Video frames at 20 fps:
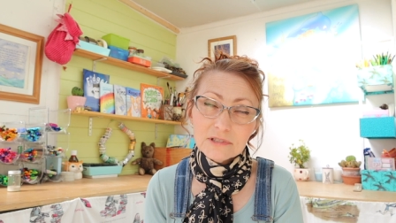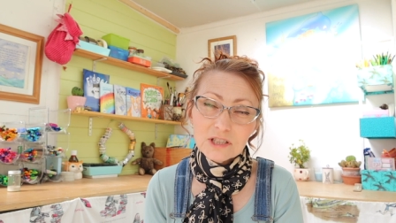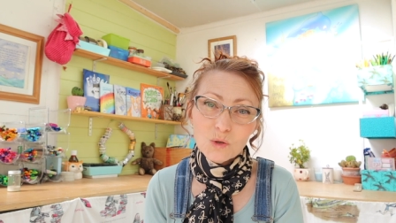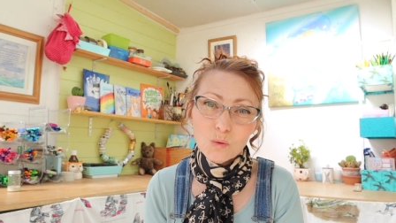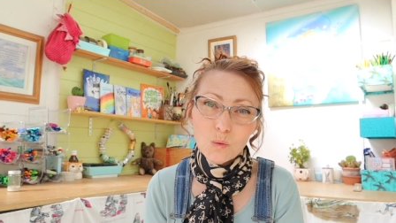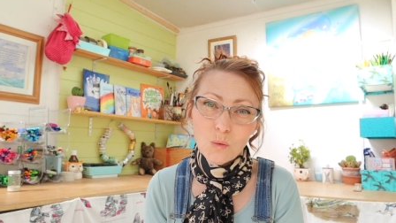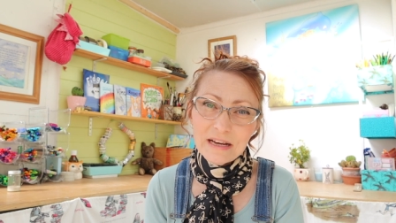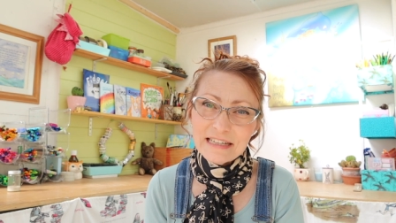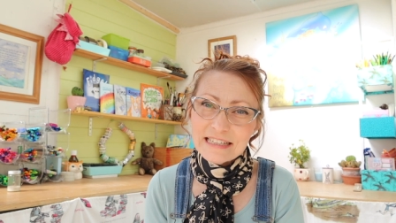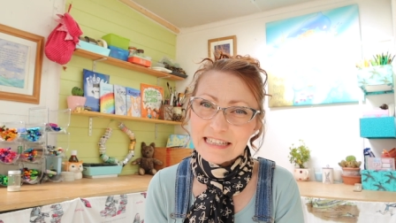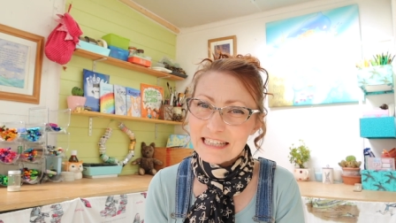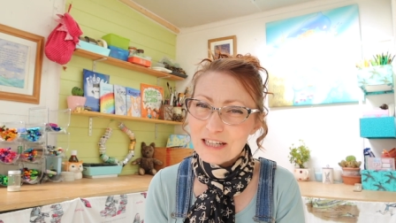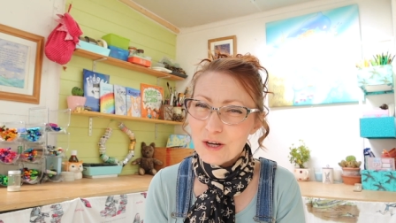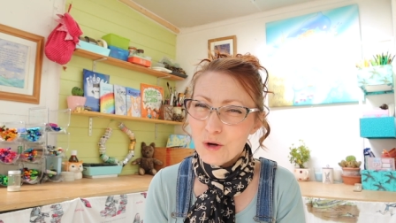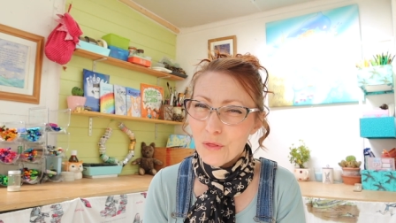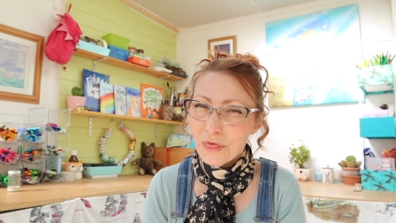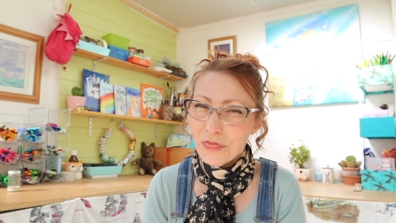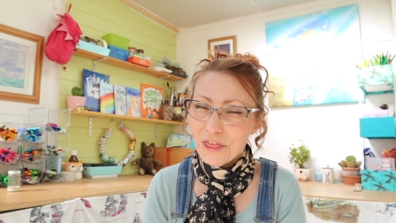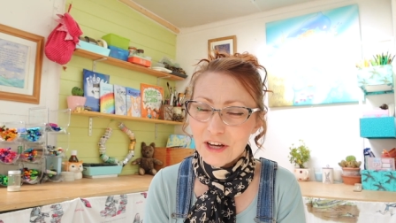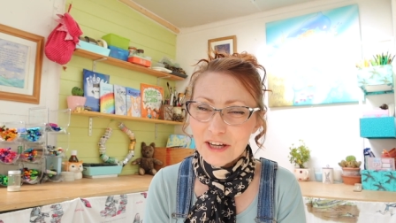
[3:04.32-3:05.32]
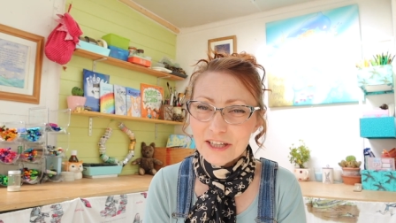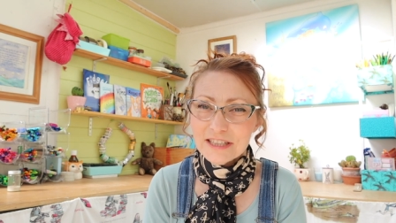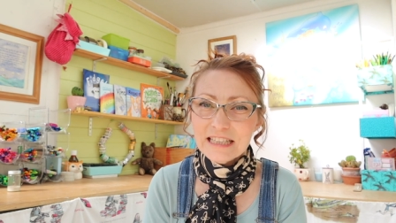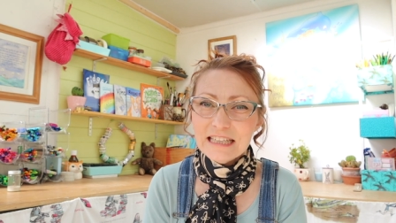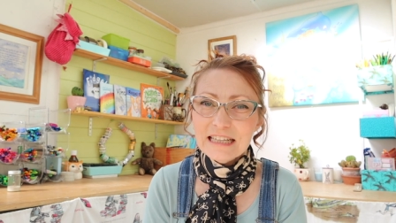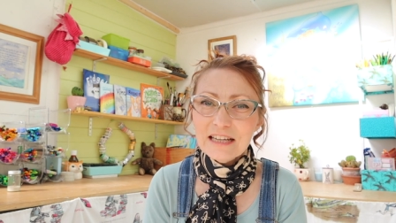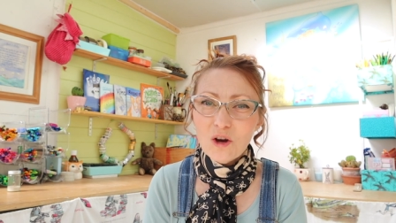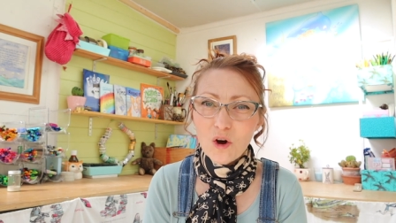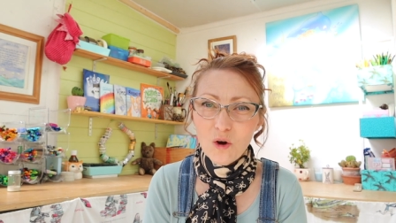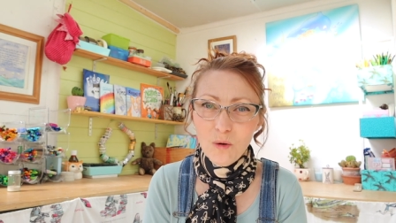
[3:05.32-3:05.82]
20 or
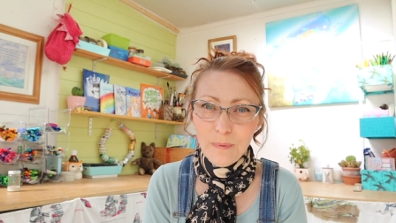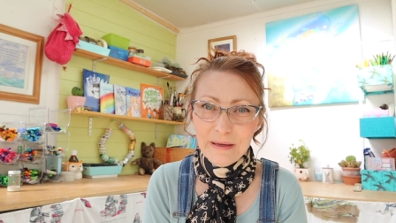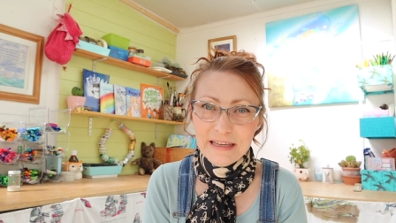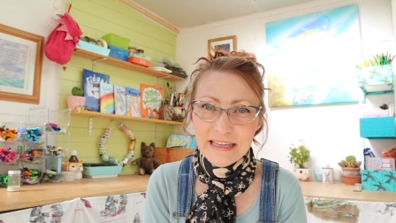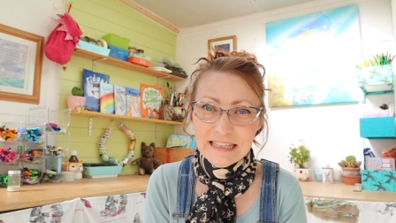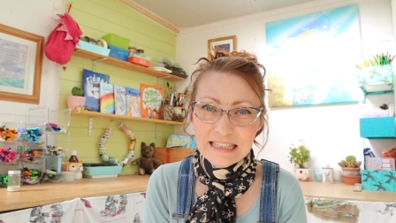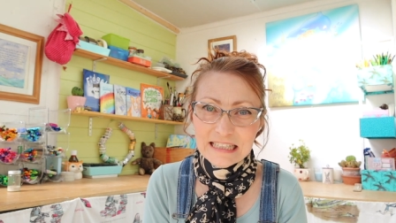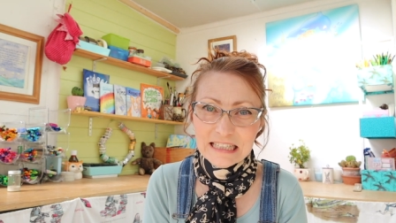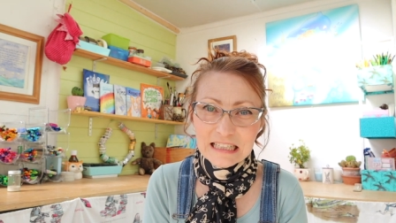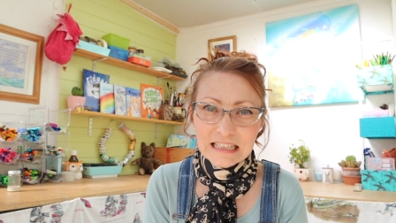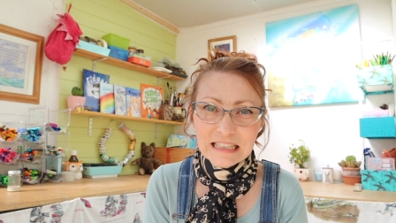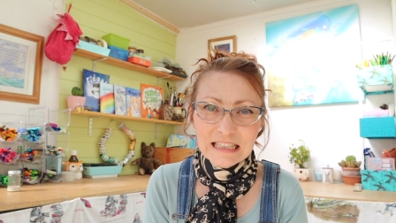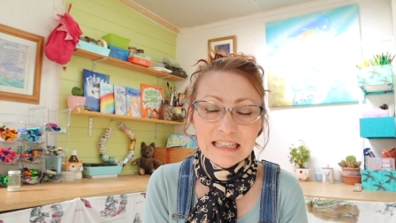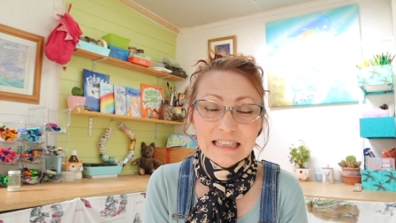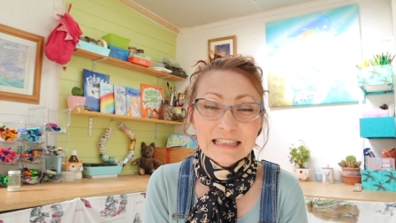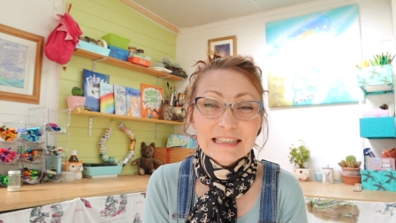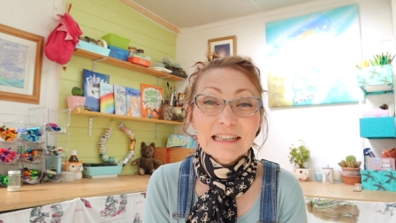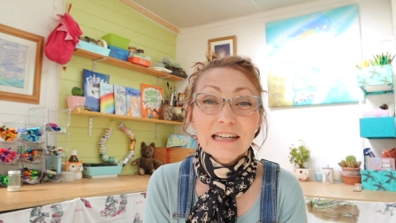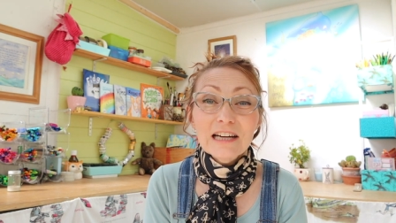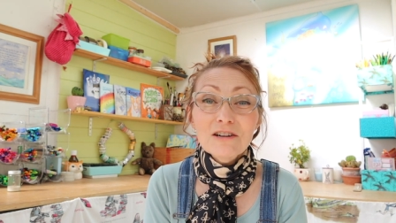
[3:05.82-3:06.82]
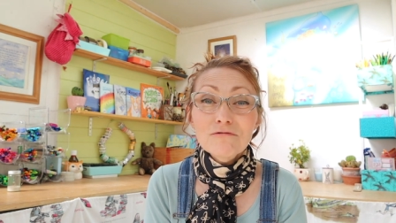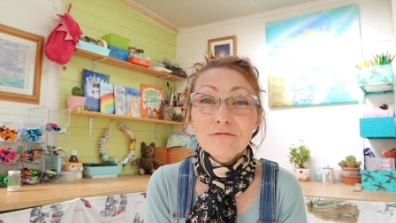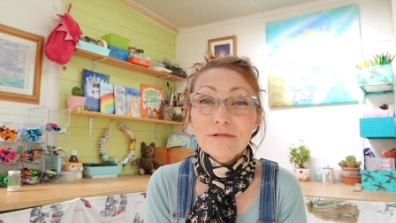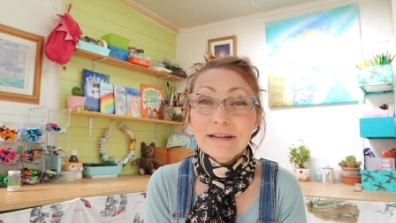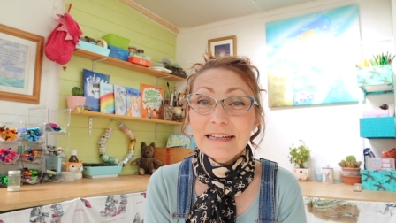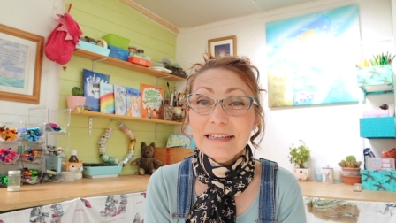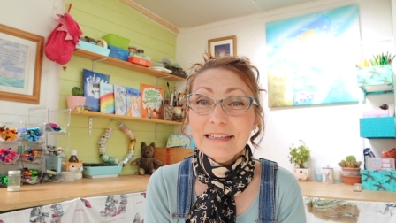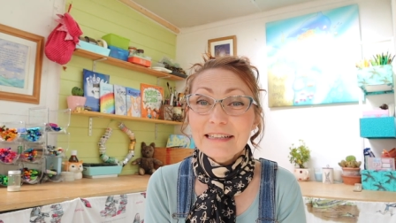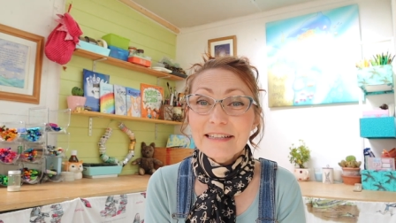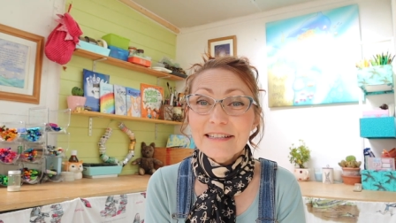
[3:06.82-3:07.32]
30 copies, that I
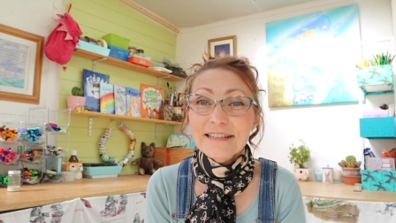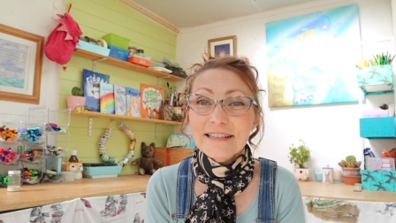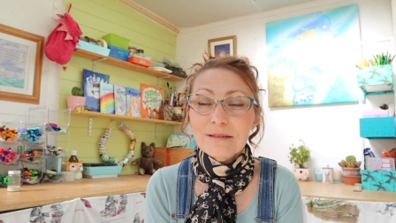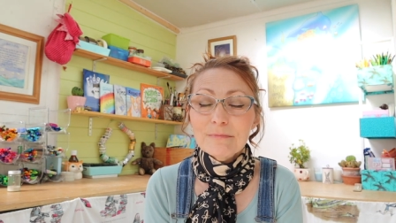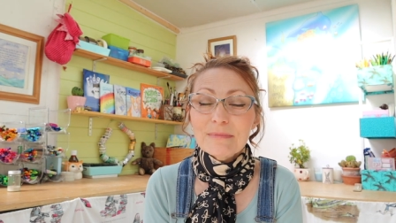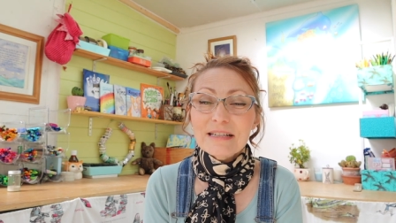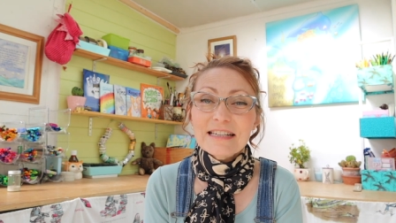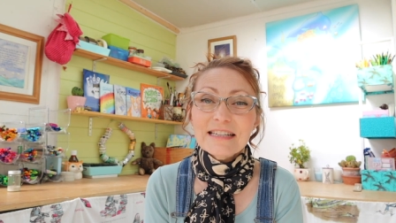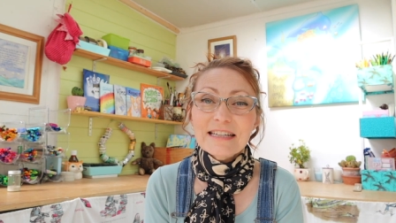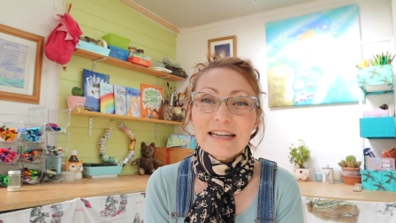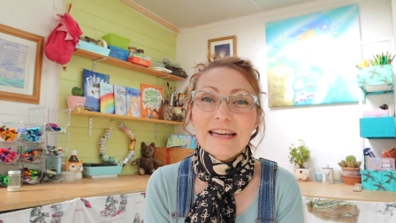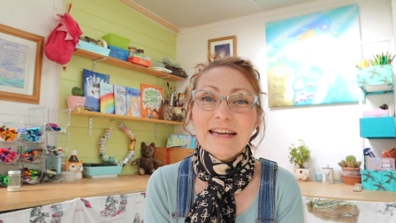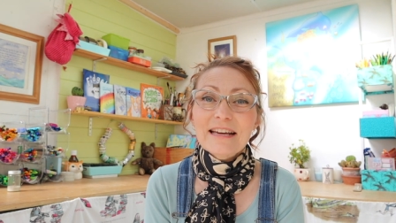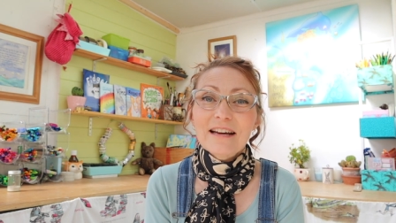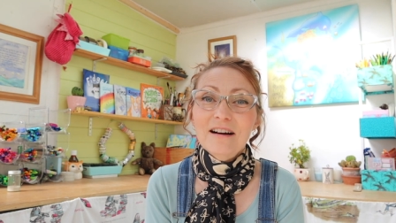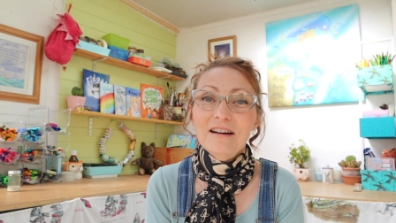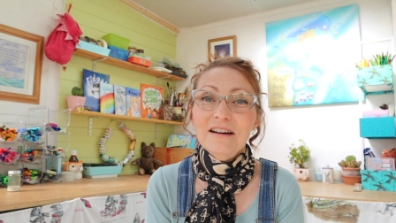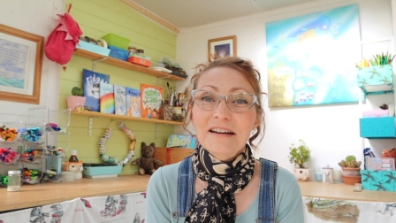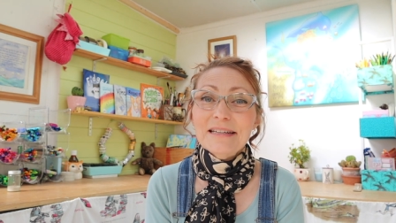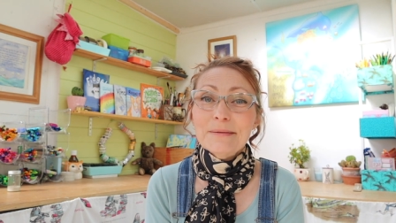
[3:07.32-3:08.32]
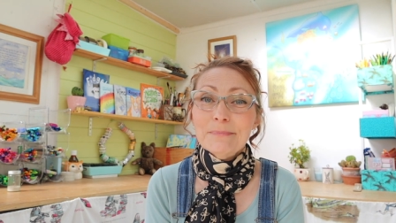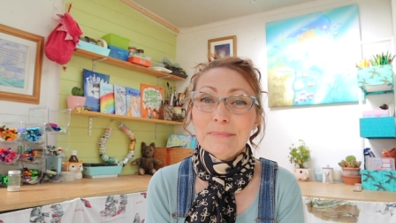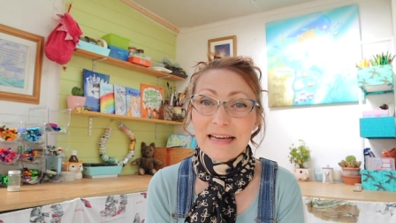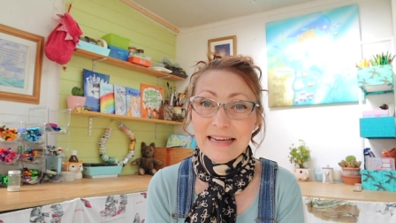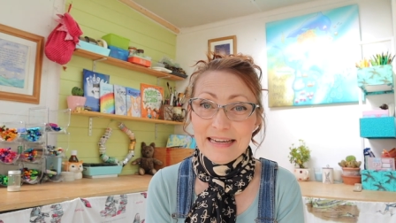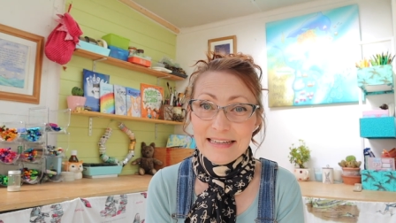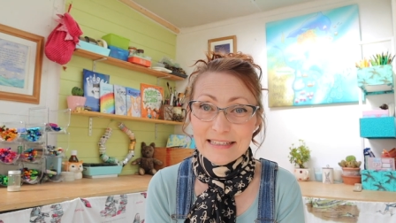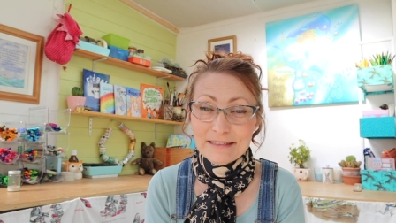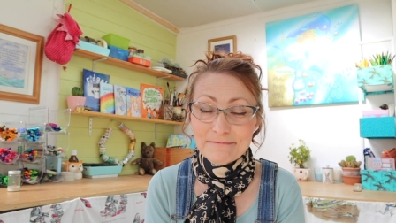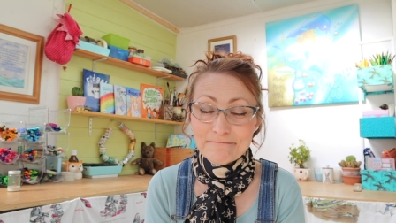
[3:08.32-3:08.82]
realised the mistake I'd
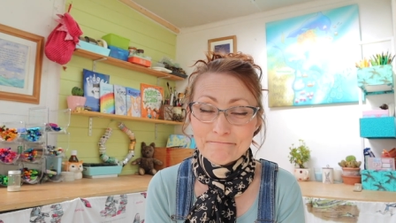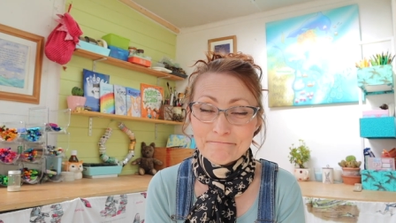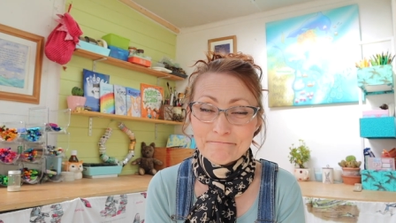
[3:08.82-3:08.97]
made.